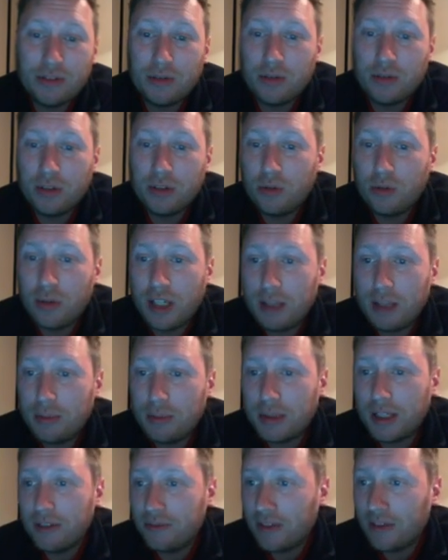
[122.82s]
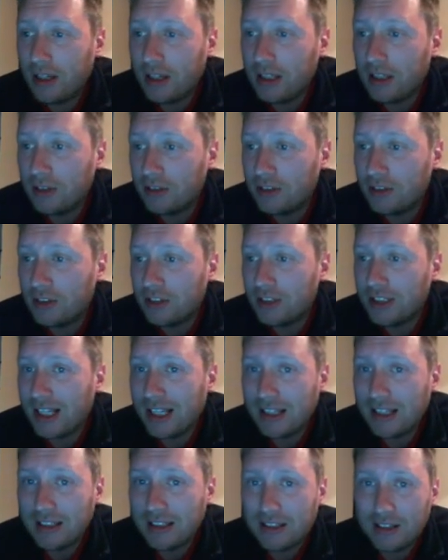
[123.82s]
year old goalkeeper they're fairly good
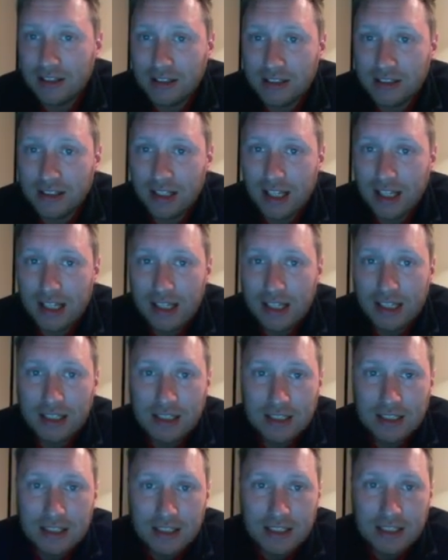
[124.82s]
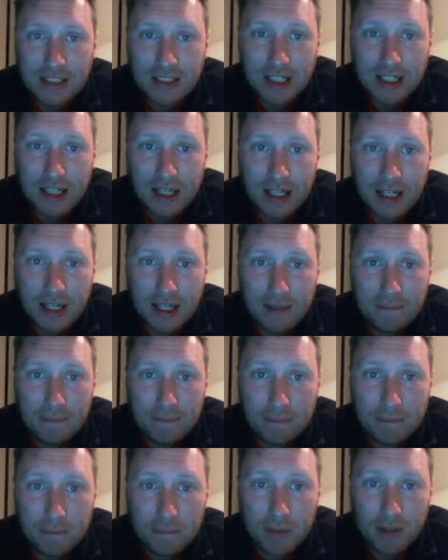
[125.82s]
stats I'd say
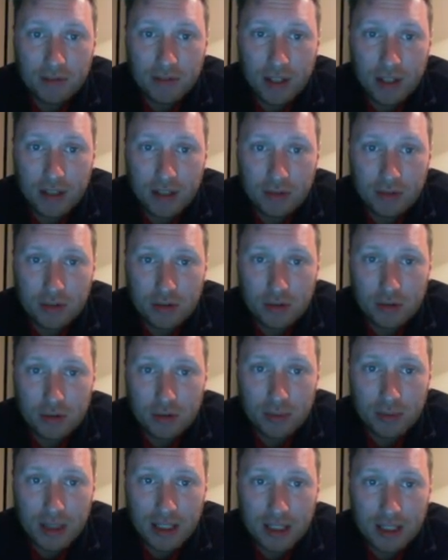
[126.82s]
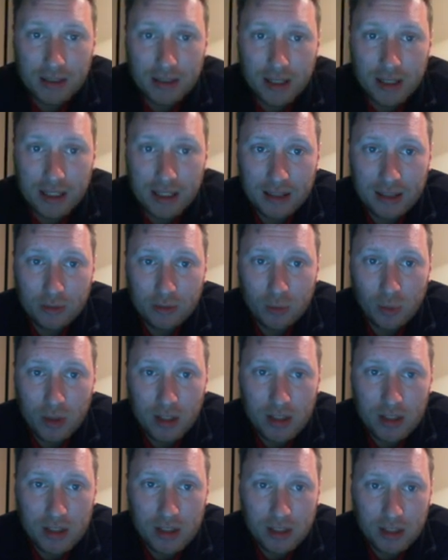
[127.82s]
um, valued at 2 million and he's
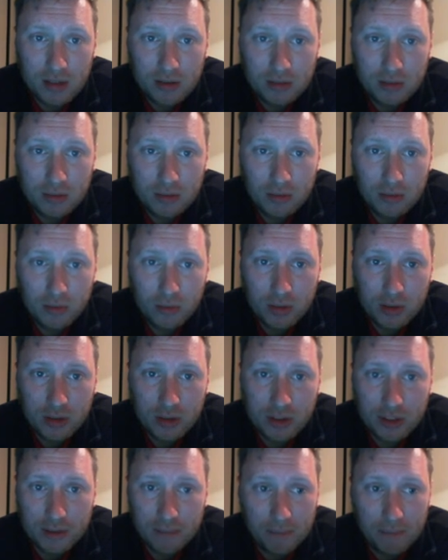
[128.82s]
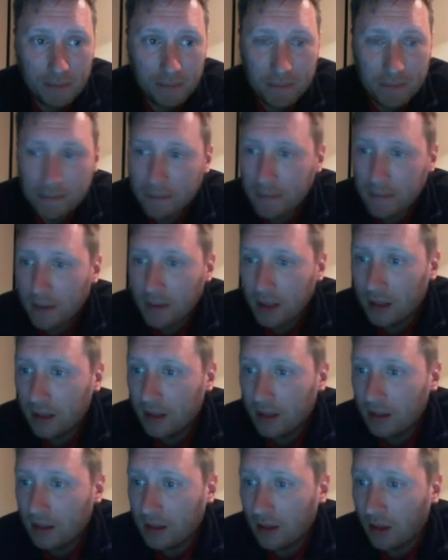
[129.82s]
wanted who wants him
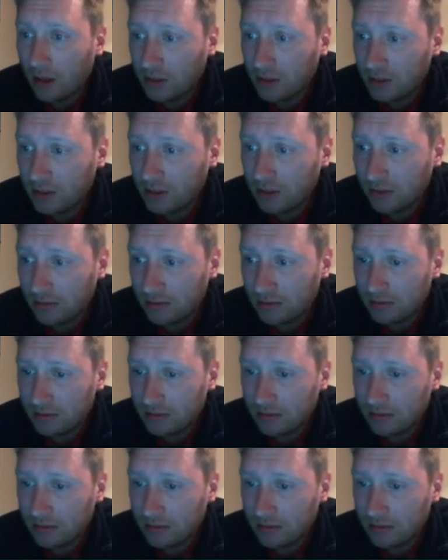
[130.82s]
Arsenal